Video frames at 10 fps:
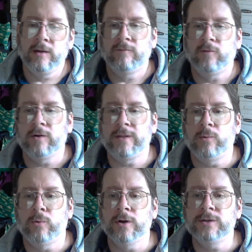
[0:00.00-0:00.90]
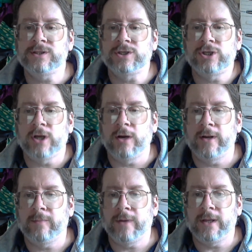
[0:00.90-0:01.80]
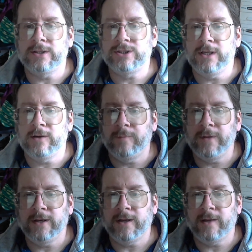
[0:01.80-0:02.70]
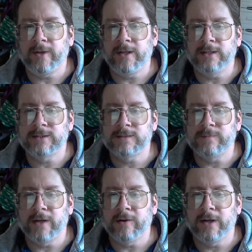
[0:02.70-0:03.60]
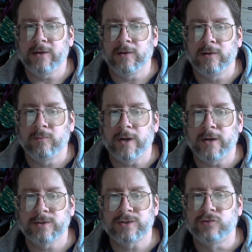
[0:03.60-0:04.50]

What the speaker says: for the worst showing by a GOP nominee since Barry Goldwater's